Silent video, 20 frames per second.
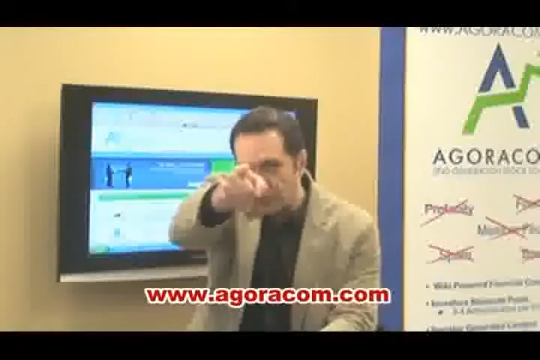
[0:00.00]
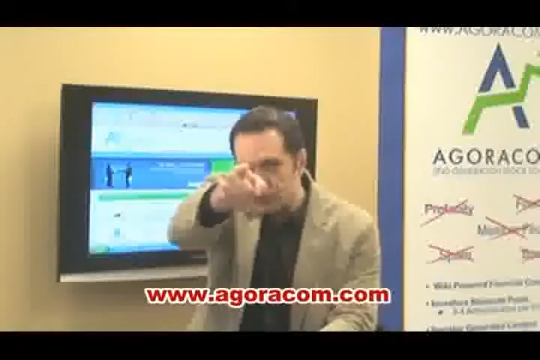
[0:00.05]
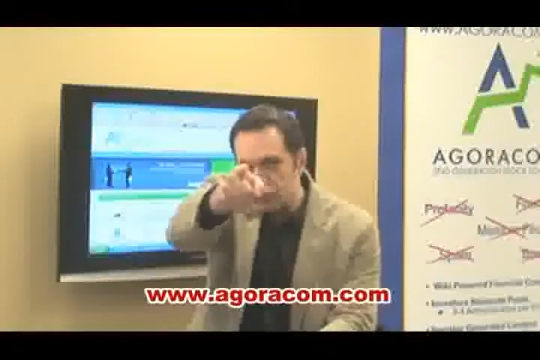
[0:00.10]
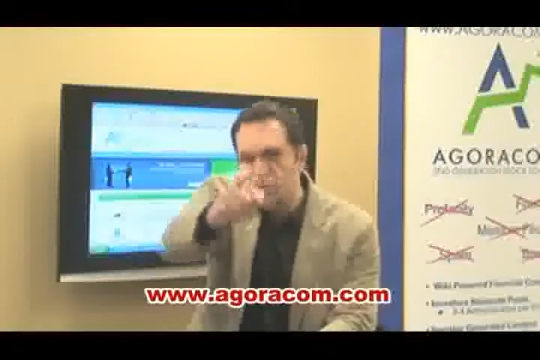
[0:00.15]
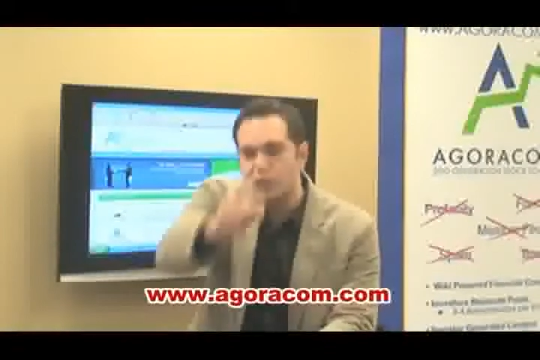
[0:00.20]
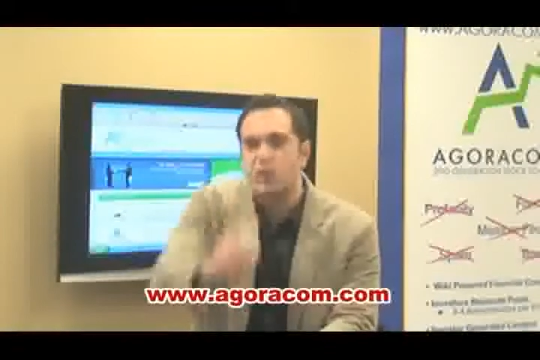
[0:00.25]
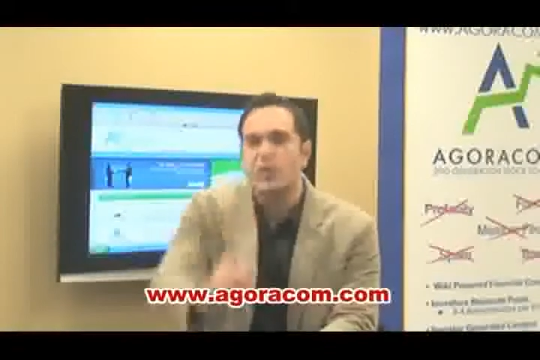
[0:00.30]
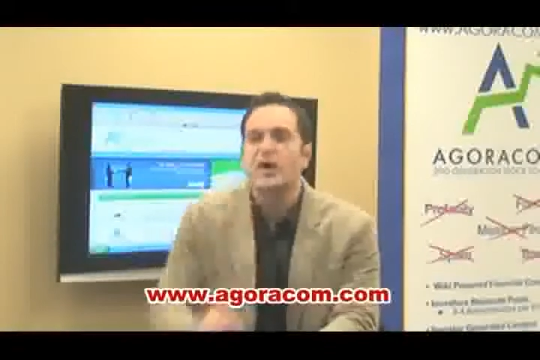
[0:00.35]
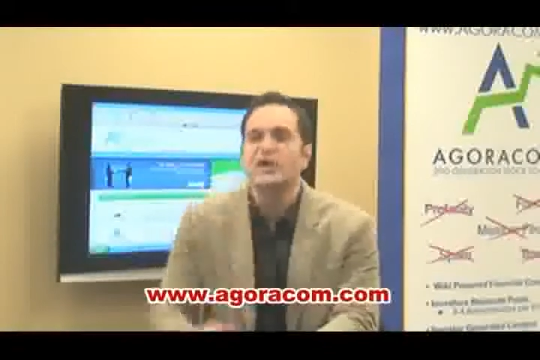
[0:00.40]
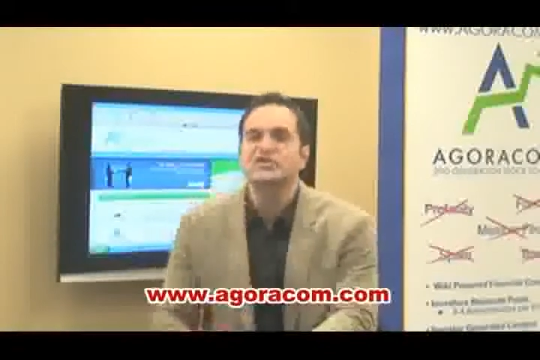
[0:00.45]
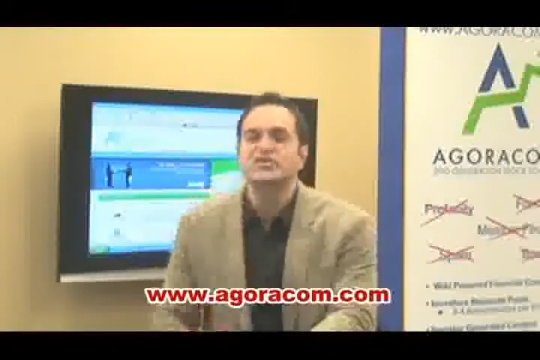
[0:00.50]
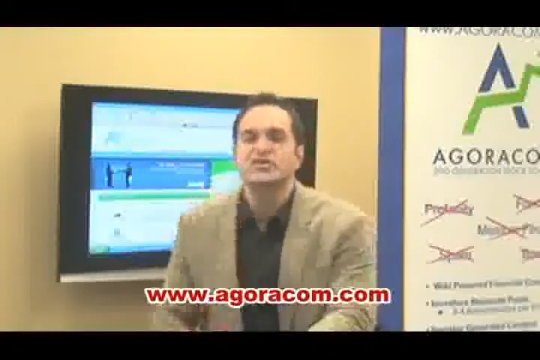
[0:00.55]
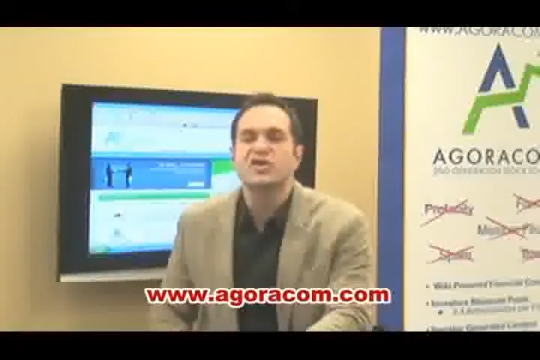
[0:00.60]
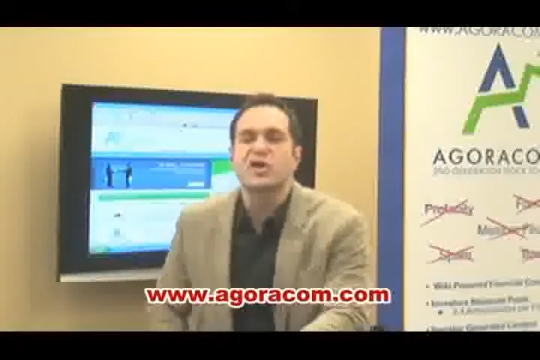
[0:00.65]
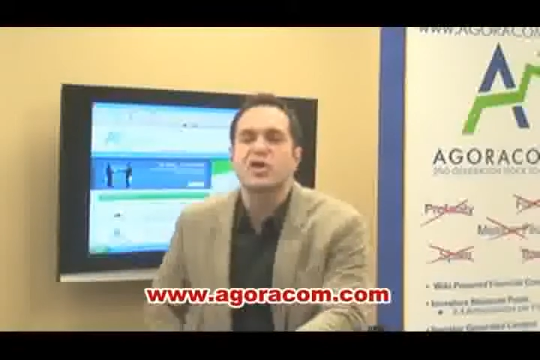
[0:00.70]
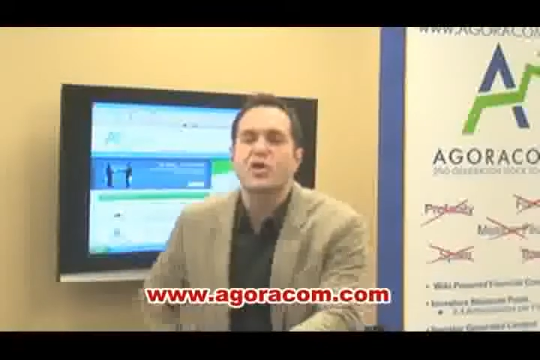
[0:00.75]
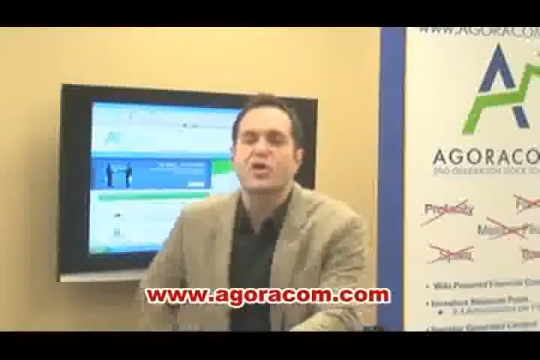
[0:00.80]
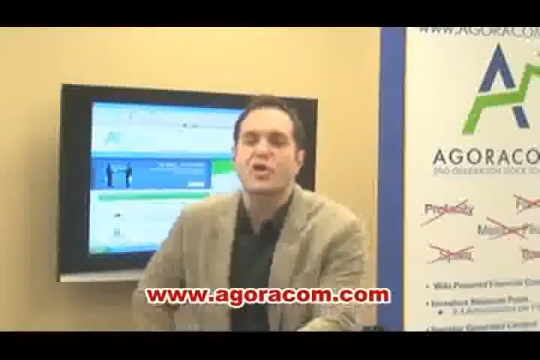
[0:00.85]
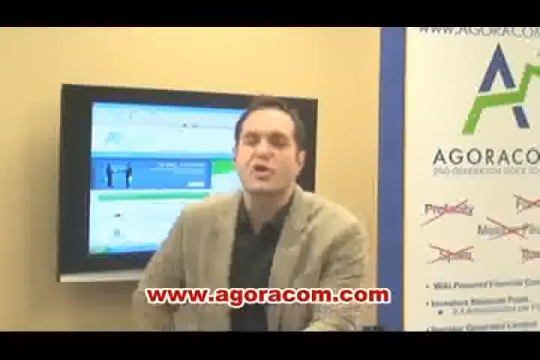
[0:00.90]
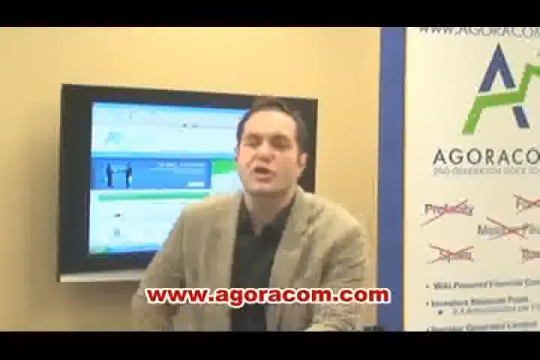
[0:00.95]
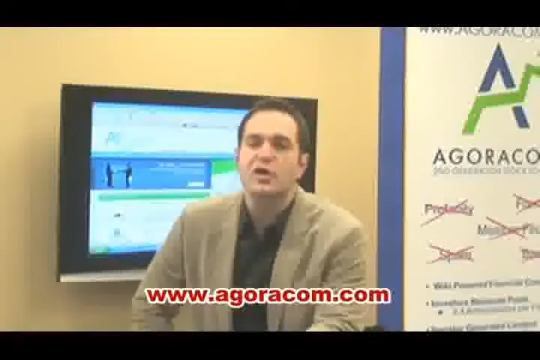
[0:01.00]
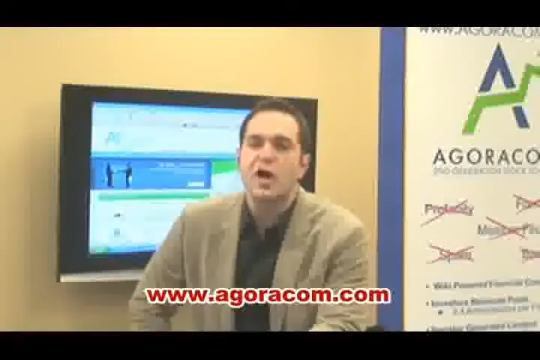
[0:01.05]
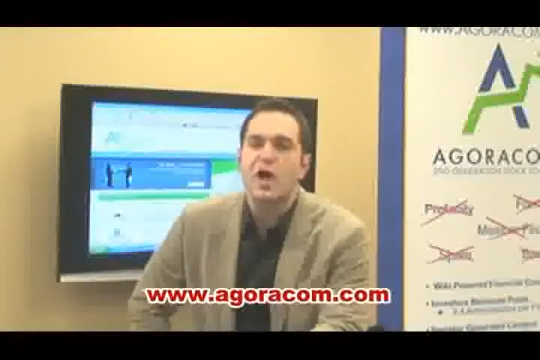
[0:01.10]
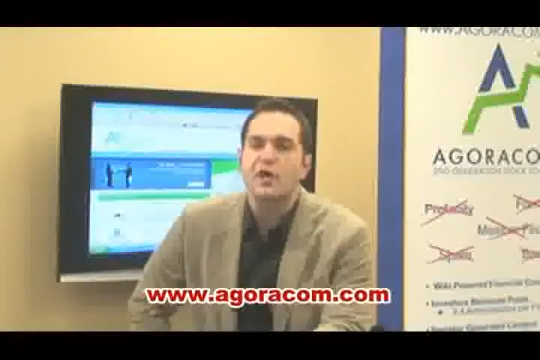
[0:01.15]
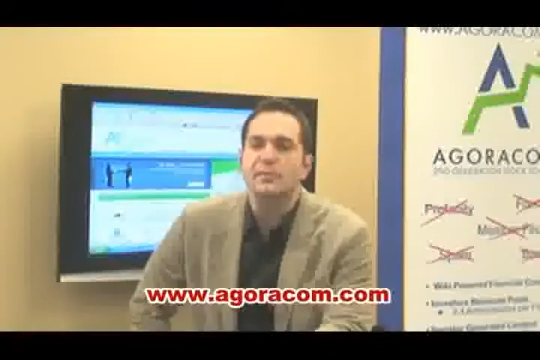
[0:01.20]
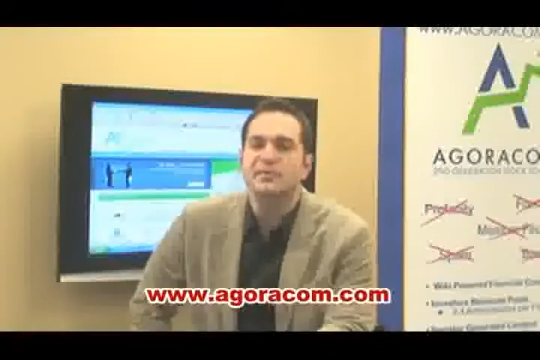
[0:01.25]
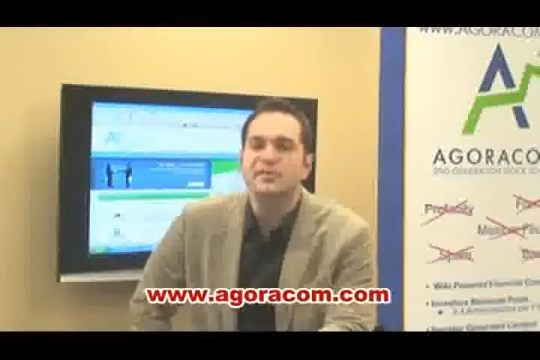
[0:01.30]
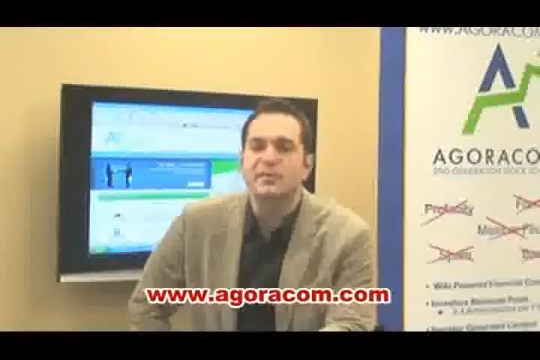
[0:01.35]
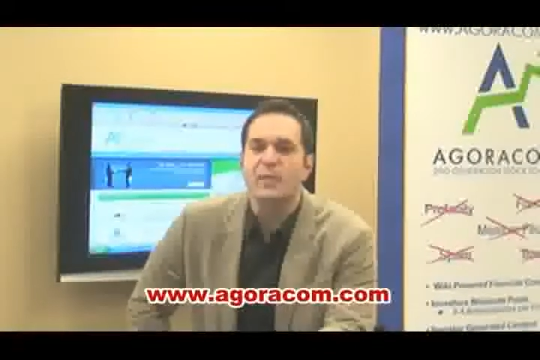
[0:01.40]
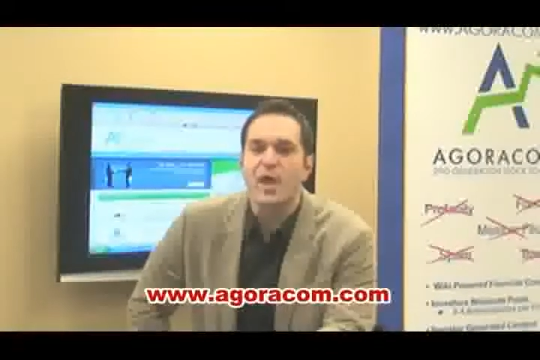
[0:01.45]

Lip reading: and you're watching AGORACOM